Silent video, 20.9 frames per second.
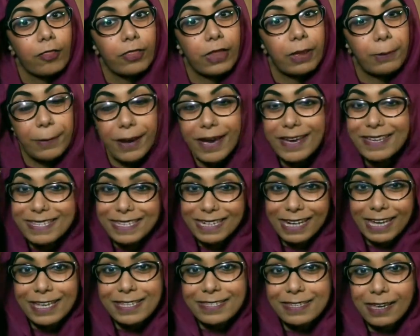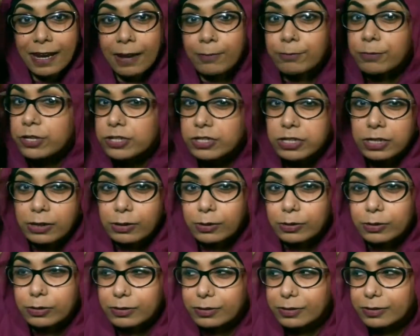the person is, and I'm usually
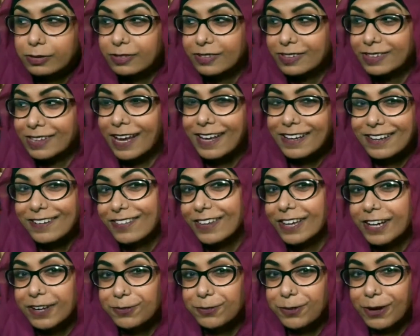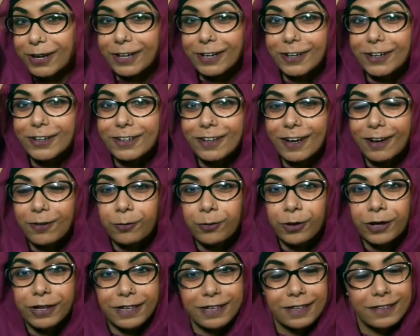like to think I'm quite good at
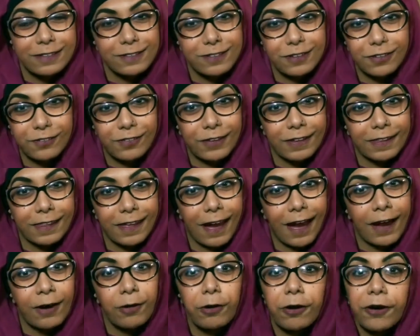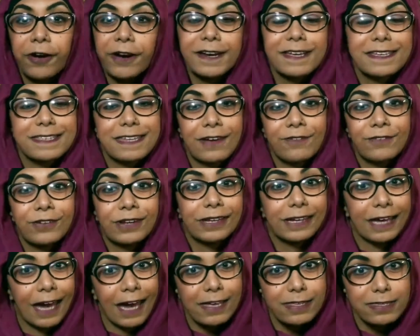working stuff like that out, or at least having
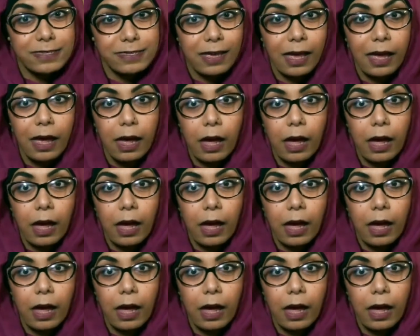a guess,